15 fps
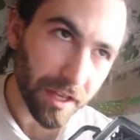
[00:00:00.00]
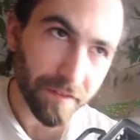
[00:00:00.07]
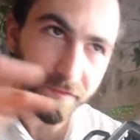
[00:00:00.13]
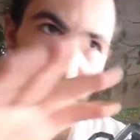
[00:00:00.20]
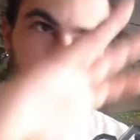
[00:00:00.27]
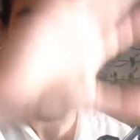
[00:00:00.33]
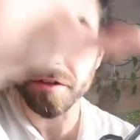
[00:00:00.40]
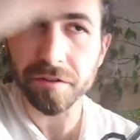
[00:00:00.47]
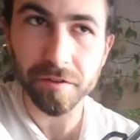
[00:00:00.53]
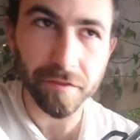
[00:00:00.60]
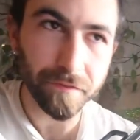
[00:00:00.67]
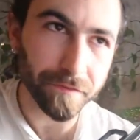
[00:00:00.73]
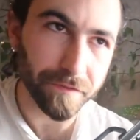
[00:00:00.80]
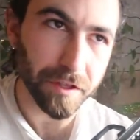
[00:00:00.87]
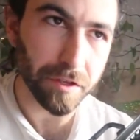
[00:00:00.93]
field
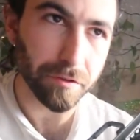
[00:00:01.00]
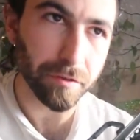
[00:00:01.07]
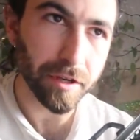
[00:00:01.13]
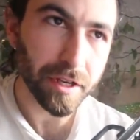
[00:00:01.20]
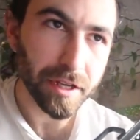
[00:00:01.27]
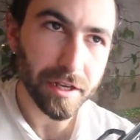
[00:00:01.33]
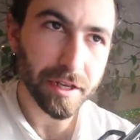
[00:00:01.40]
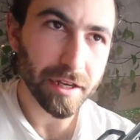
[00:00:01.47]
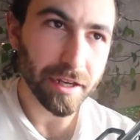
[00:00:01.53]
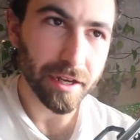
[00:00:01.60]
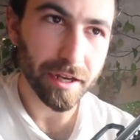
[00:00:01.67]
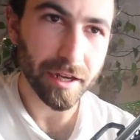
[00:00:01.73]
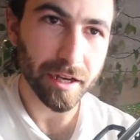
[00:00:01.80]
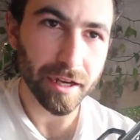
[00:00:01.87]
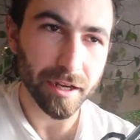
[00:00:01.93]
of view.
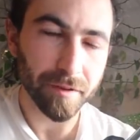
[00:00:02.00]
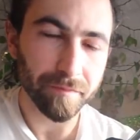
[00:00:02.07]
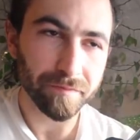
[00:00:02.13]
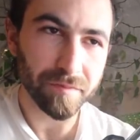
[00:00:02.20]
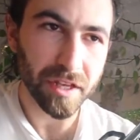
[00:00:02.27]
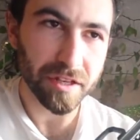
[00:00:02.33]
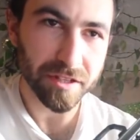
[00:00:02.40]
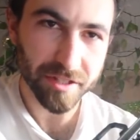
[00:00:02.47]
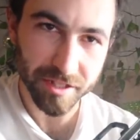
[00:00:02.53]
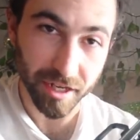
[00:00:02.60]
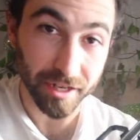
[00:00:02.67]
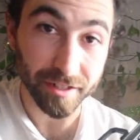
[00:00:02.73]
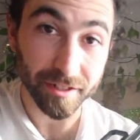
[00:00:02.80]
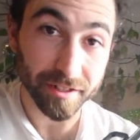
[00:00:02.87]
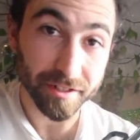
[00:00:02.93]
Um, it's
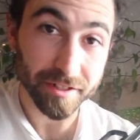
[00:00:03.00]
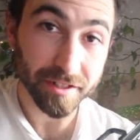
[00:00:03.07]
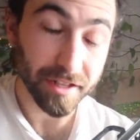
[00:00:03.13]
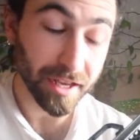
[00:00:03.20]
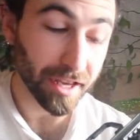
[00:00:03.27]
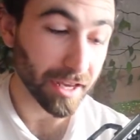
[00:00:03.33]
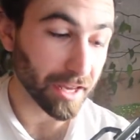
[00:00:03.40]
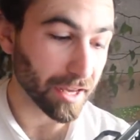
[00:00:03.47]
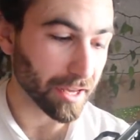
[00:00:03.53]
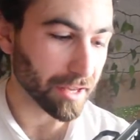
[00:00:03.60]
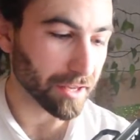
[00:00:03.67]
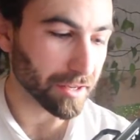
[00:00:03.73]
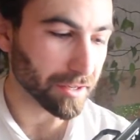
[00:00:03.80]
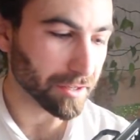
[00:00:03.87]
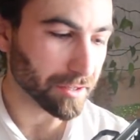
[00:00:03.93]
silent
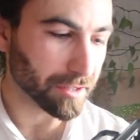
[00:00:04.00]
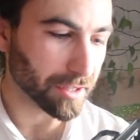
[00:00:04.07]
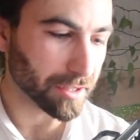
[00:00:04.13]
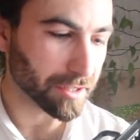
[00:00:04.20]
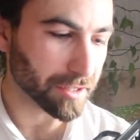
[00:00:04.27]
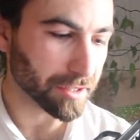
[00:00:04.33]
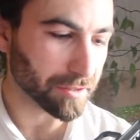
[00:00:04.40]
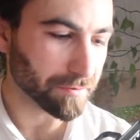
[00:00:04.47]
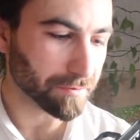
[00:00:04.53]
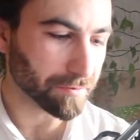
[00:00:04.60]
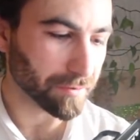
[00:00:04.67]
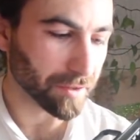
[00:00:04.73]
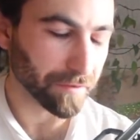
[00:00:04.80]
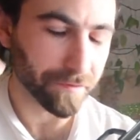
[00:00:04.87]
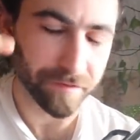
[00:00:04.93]
and it's
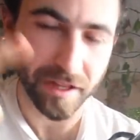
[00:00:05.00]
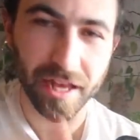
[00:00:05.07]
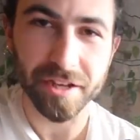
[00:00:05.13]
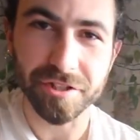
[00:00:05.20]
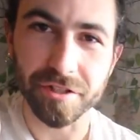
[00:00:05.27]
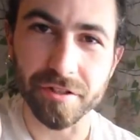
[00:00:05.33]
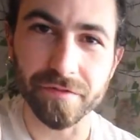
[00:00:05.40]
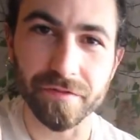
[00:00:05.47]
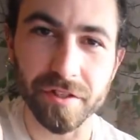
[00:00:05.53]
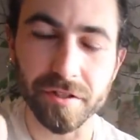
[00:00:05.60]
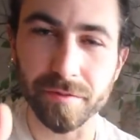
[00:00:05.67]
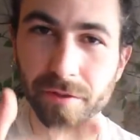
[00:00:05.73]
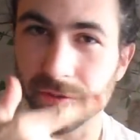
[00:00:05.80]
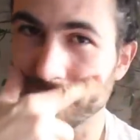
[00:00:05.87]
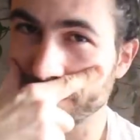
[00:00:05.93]
the flash is
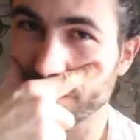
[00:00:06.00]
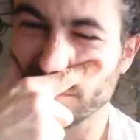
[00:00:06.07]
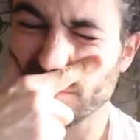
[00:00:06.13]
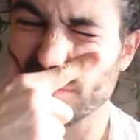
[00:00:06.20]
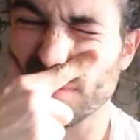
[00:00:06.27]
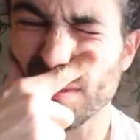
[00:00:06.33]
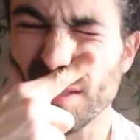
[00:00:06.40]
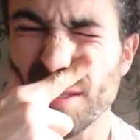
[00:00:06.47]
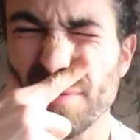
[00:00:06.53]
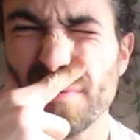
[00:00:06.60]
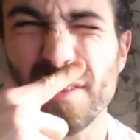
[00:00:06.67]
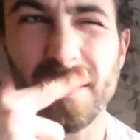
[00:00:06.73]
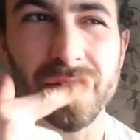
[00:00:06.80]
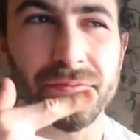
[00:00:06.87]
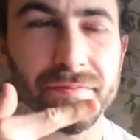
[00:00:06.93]
invisible to
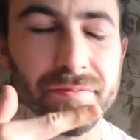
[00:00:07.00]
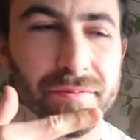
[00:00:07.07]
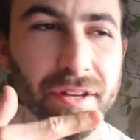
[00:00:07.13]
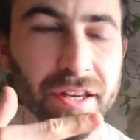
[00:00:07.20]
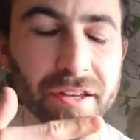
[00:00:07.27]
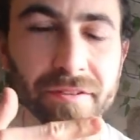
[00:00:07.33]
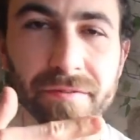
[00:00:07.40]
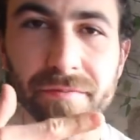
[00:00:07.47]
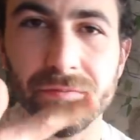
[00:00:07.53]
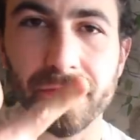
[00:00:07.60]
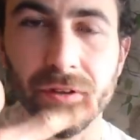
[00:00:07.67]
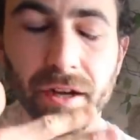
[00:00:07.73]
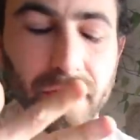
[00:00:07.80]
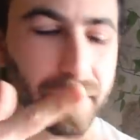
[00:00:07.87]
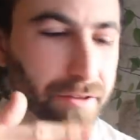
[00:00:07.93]
the naked
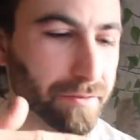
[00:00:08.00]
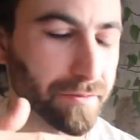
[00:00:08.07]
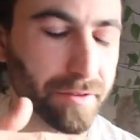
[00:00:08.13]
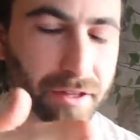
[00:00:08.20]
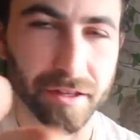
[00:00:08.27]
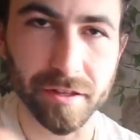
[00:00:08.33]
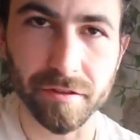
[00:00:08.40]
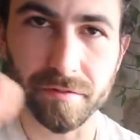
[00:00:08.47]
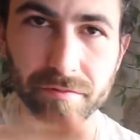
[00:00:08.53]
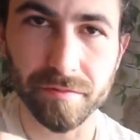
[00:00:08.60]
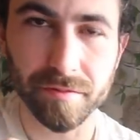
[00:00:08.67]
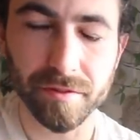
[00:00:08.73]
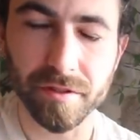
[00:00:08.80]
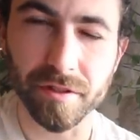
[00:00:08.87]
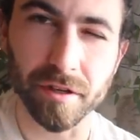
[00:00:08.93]
eye, like you
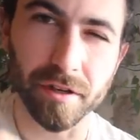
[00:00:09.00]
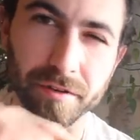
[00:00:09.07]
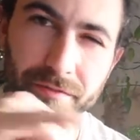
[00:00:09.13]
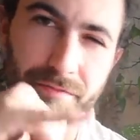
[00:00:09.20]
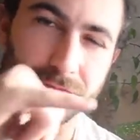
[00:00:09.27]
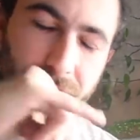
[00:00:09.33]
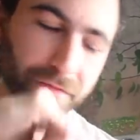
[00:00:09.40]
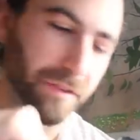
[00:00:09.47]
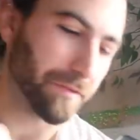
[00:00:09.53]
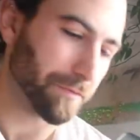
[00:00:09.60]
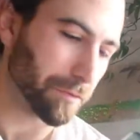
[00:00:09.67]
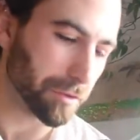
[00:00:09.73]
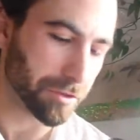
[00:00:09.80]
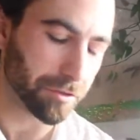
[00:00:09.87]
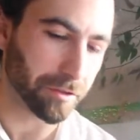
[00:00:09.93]
saw in
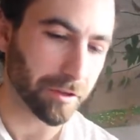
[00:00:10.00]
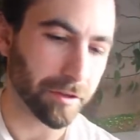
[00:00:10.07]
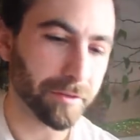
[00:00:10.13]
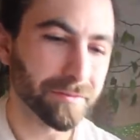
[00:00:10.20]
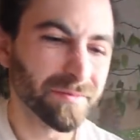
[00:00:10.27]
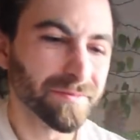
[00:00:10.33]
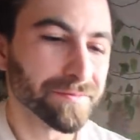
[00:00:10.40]
footage earlier.